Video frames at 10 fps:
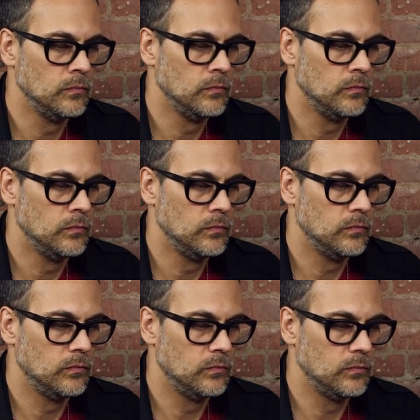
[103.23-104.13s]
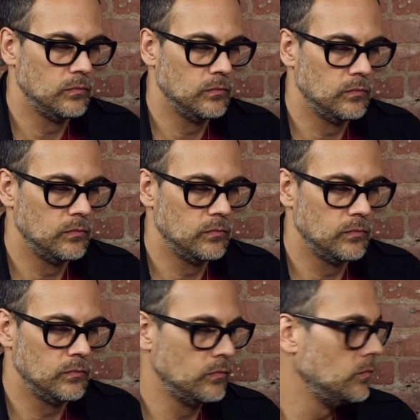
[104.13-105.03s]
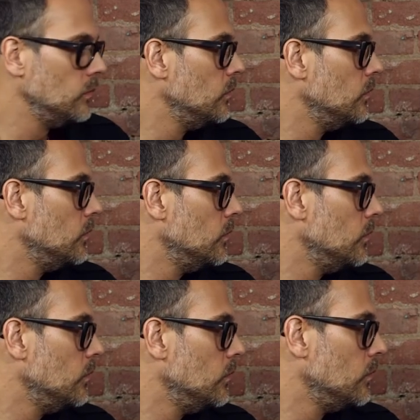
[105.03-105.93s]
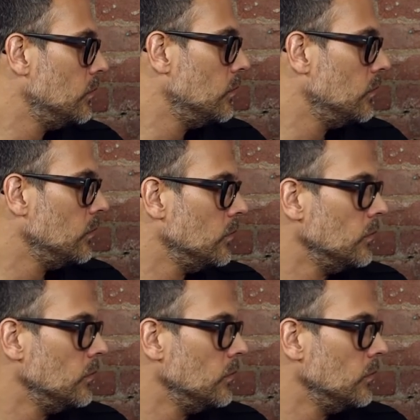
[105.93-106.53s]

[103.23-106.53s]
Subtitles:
The person shown says nothing.